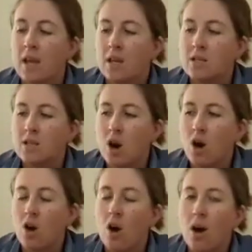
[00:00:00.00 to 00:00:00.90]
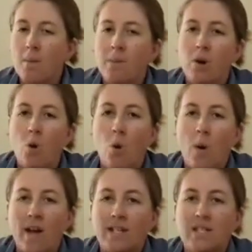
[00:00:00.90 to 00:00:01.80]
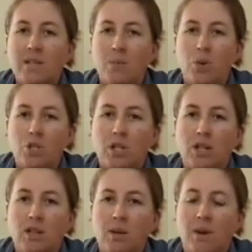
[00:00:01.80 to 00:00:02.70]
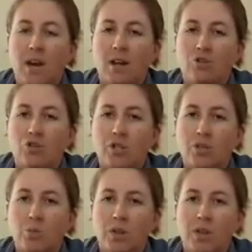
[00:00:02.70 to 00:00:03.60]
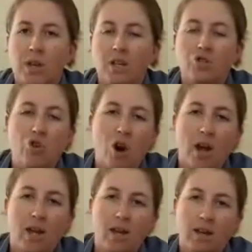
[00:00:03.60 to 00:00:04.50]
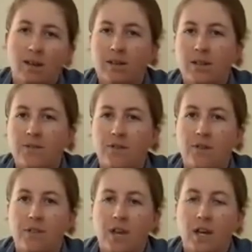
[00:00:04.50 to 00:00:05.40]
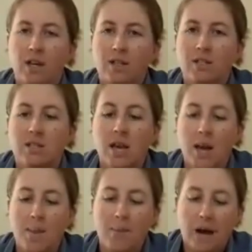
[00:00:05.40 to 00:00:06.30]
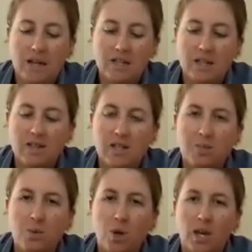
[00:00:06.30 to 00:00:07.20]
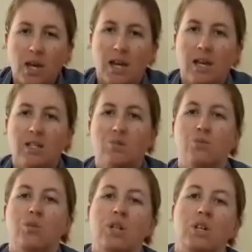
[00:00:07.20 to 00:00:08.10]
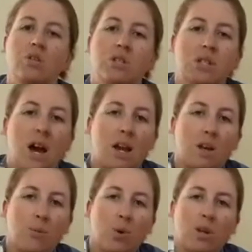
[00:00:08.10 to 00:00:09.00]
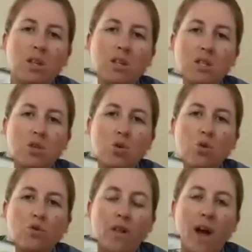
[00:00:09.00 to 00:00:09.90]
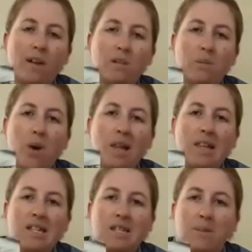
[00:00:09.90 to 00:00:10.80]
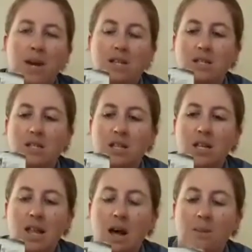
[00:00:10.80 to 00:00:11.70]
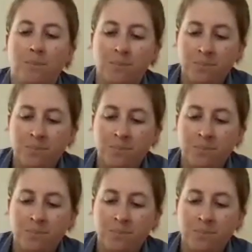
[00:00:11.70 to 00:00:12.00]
So I'm always pushing the boundaries with it, trying different things. But this book here is a really good starting point. This is Cool Flowers by Lisa Mason Ziegler.